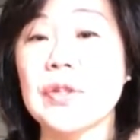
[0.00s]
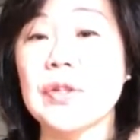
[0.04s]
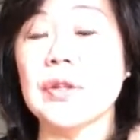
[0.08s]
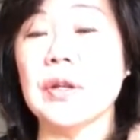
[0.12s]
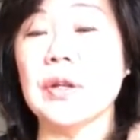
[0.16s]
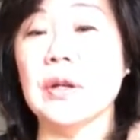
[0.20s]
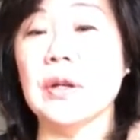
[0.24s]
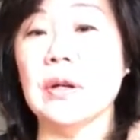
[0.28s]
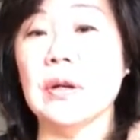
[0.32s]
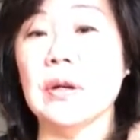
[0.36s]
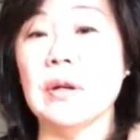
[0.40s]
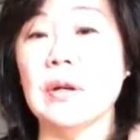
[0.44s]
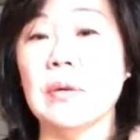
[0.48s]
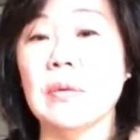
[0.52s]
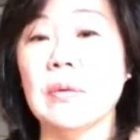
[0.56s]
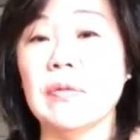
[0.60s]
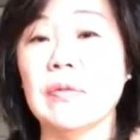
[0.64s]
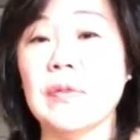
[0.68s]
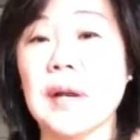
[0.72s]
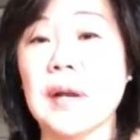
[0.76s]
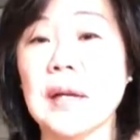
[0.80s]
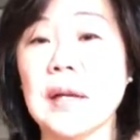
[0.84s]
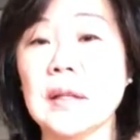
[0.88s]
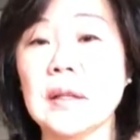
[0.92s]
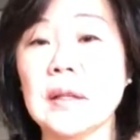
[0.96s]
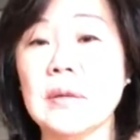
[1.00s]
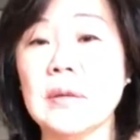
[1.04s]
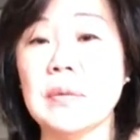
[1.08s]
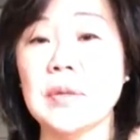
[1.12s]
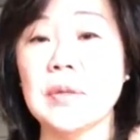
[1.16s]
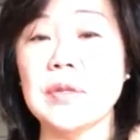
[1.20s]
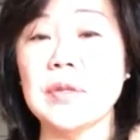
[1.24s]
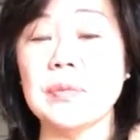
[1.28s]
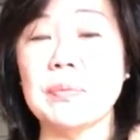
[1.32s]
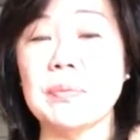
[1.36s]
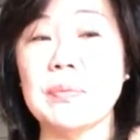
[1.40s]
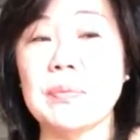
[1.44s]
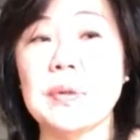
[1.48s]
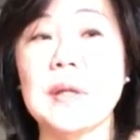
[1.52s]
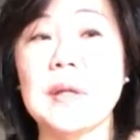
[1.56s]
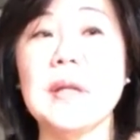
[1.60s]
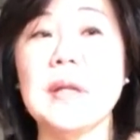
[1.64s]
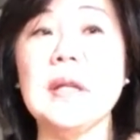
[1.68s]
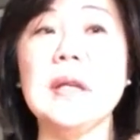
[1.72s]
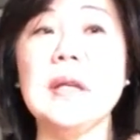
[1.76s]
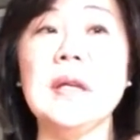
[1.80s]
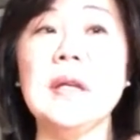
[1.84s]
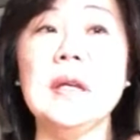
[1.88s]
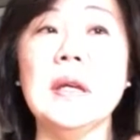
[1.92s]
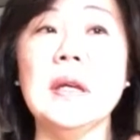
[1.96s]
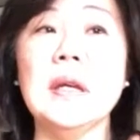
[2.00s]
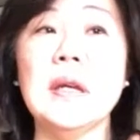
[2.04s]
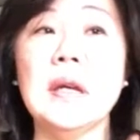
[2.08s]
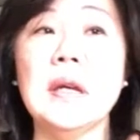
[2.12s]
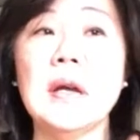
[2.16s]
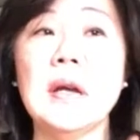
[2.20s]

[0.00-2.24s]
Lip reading: ago, frankly, it was pretty